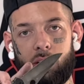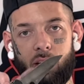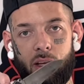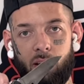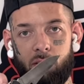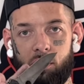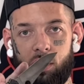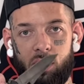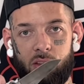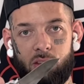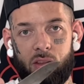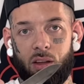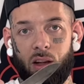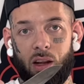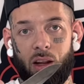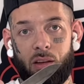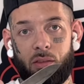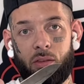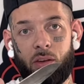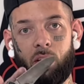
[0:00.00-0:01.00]
give this
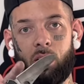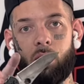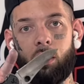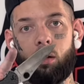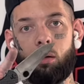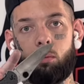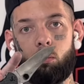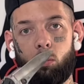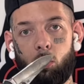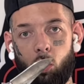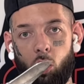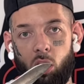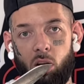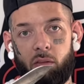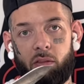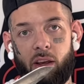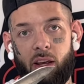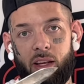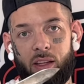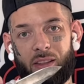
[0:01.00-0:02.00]
knife more
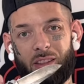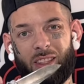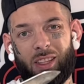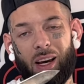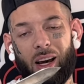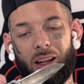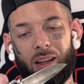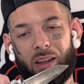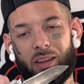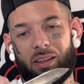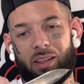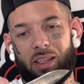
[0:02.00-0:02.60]
of a solid